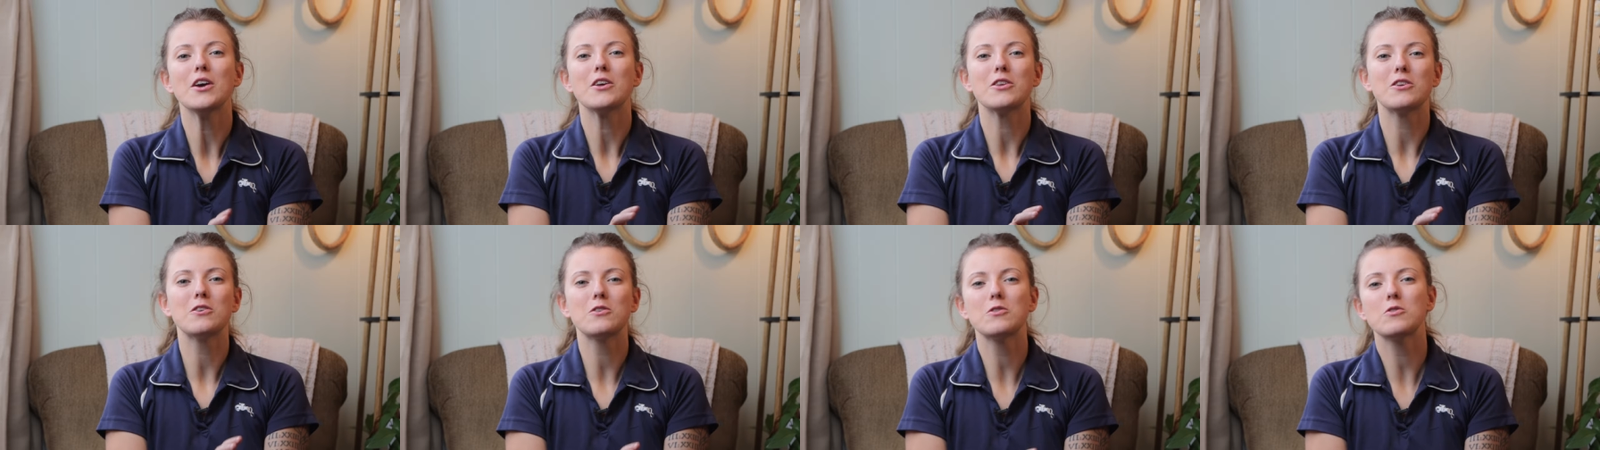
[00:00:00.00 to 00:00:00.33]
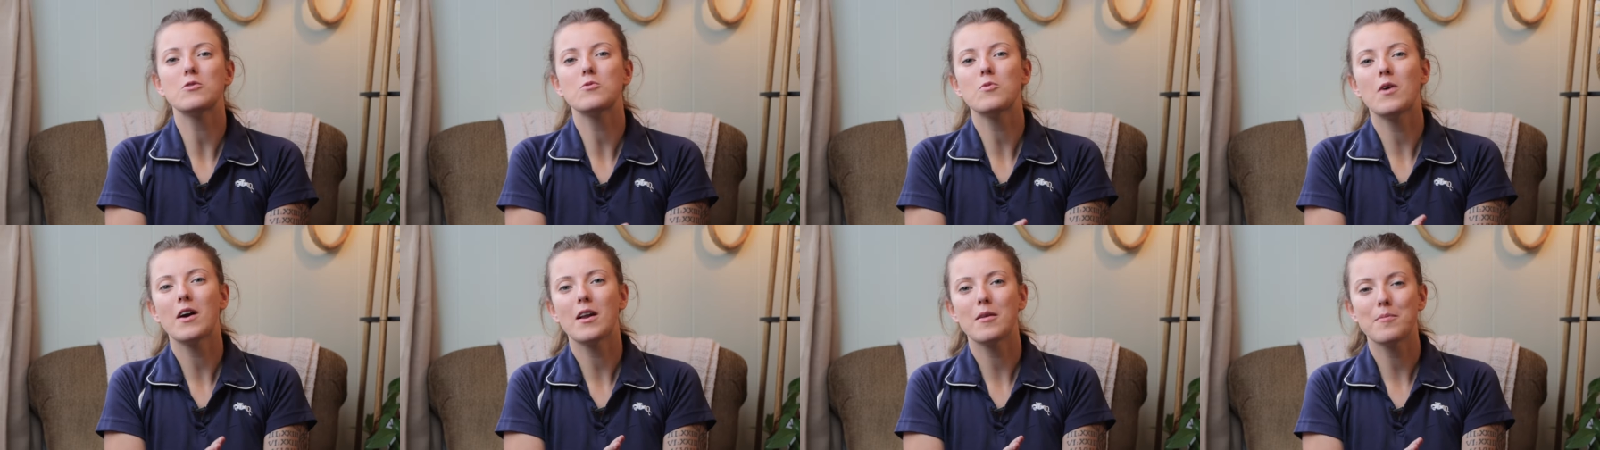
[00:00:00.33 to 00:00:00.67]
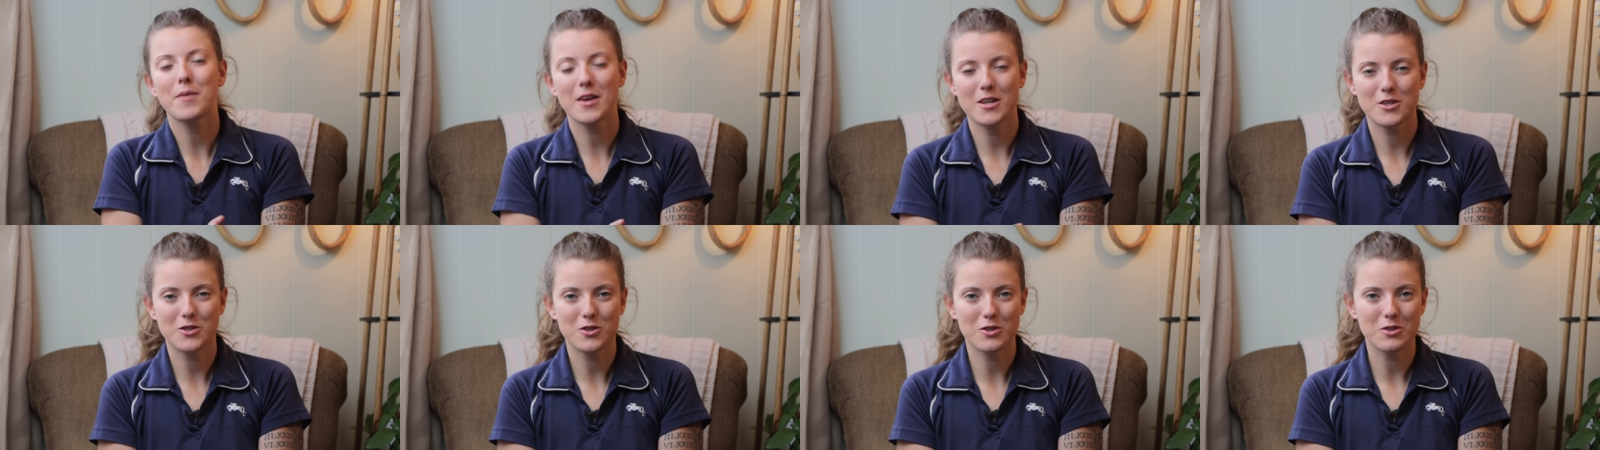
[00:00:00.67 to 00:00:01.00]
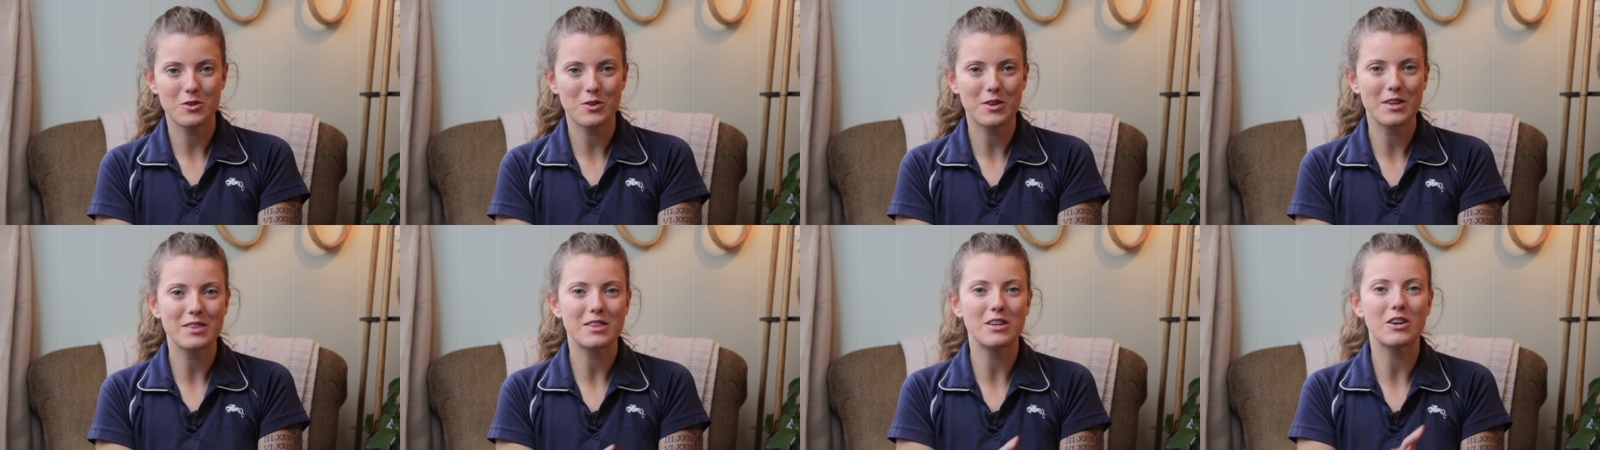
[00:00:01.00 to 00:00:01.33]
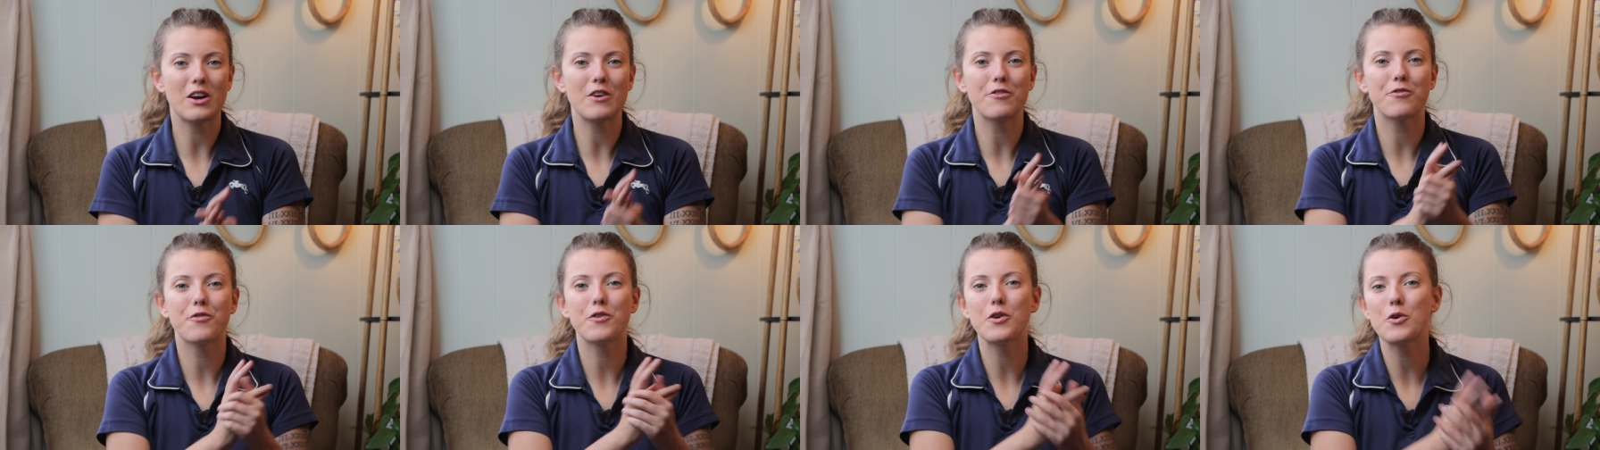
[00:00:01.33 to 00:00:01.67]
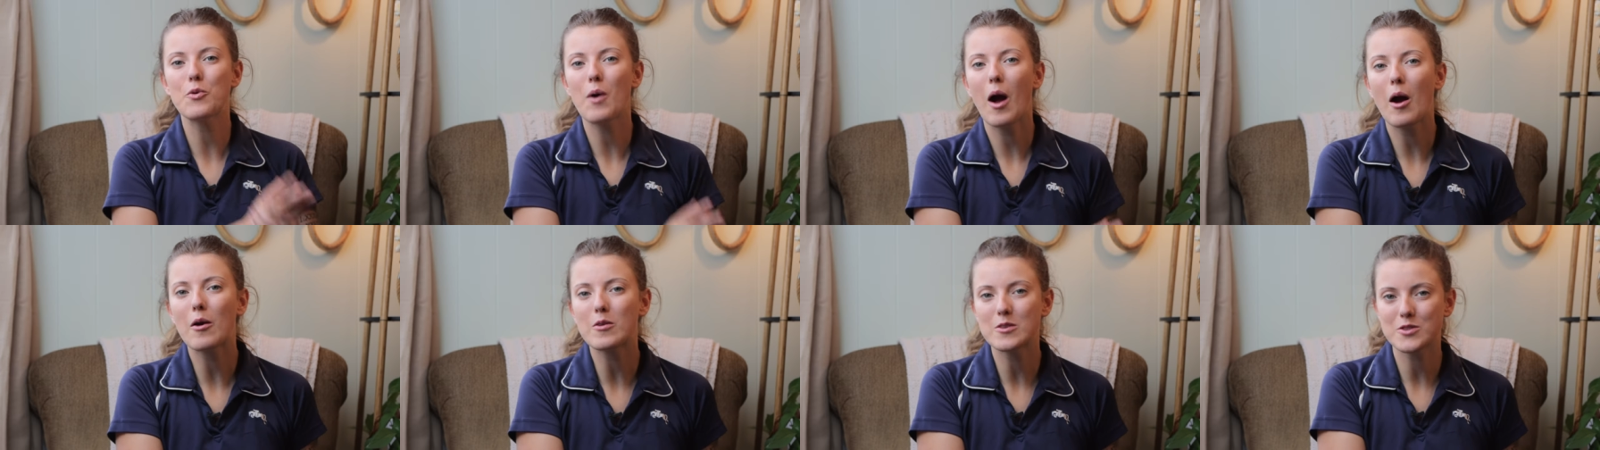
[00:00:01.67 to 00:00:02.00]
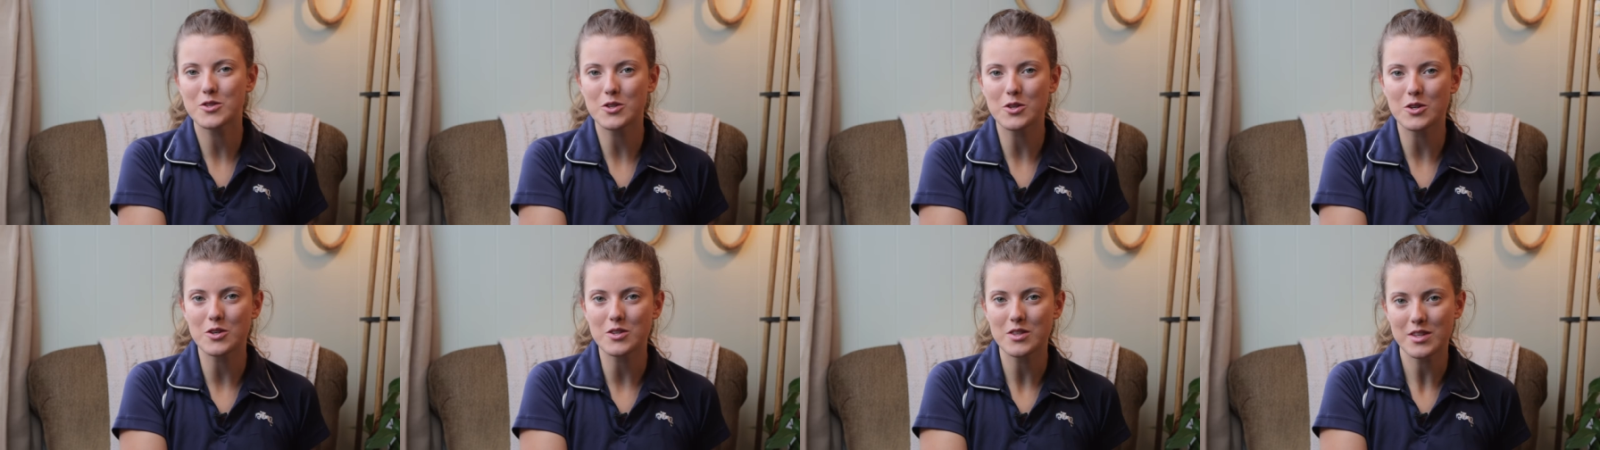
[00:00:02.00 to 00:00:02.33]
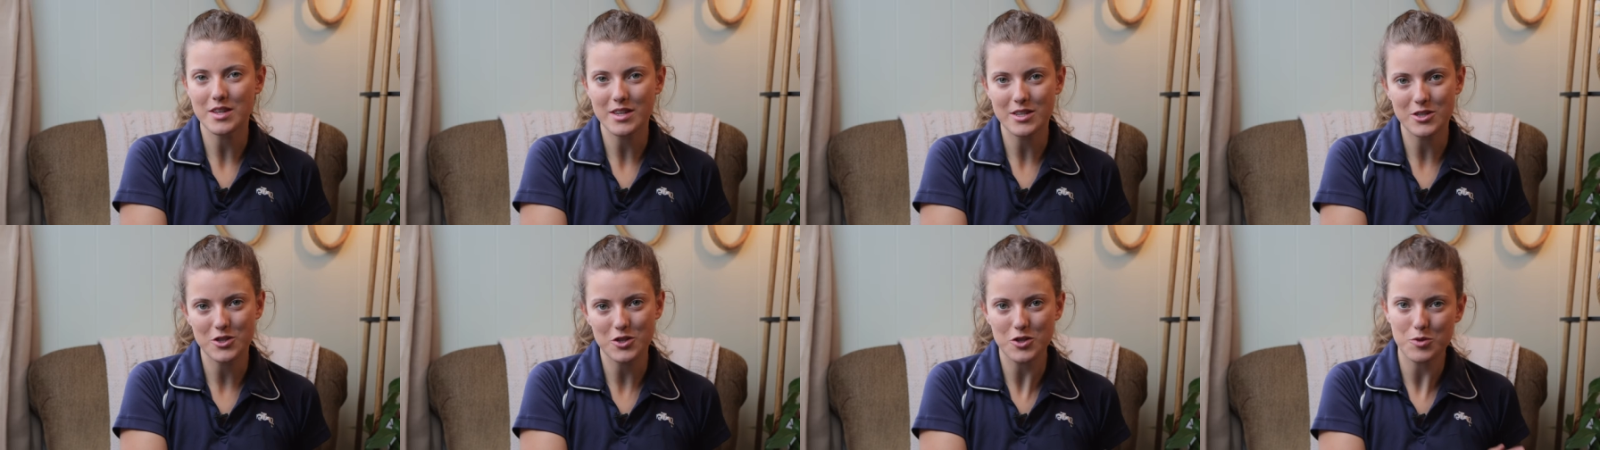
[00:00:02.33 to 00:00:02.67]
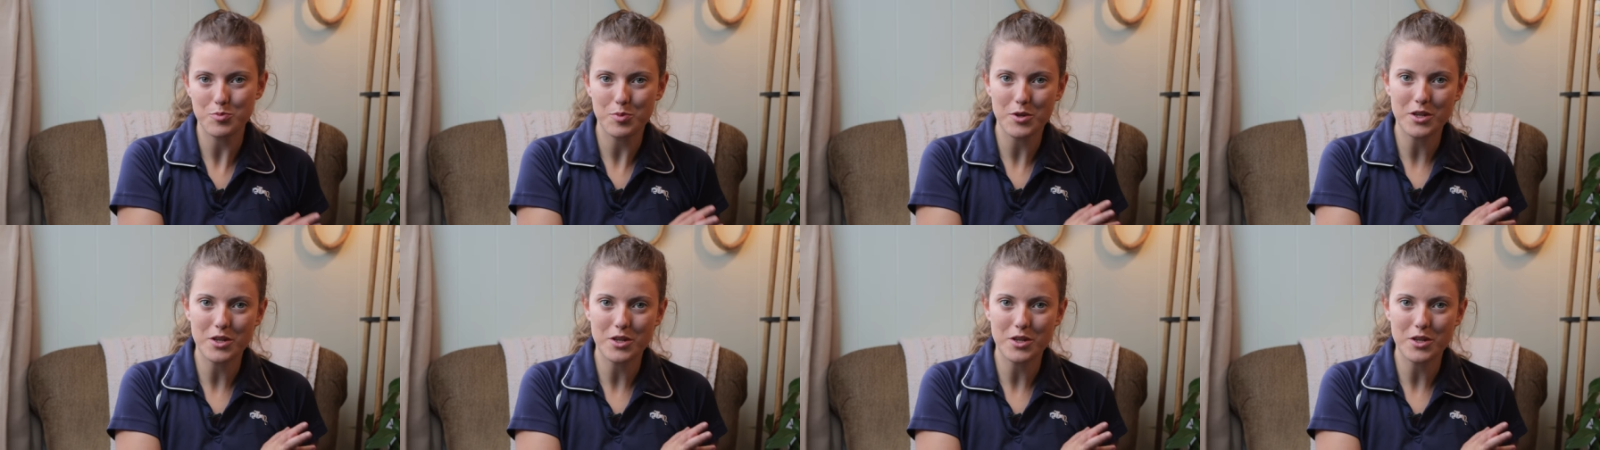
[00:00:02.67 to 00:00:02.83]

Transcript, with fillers: you wanna make sure you get there a few hours early just